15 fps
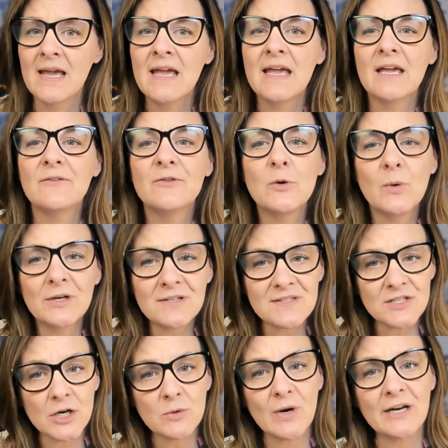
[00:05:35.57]
If you want to
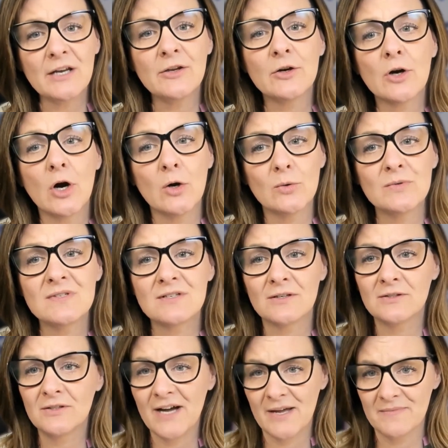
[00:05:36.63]
start writing your own
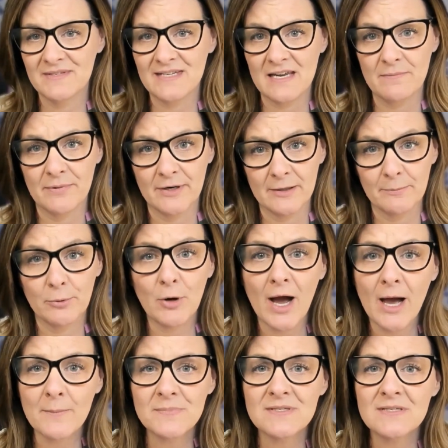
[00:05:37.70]
Circle MCP
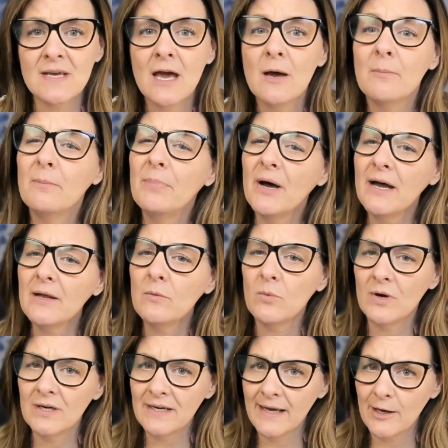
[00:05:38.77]
prompts, but
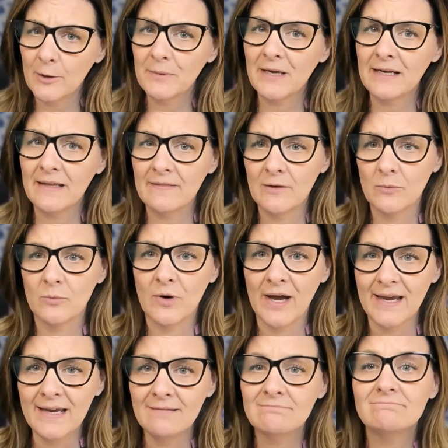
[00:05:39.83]
want help getting them right,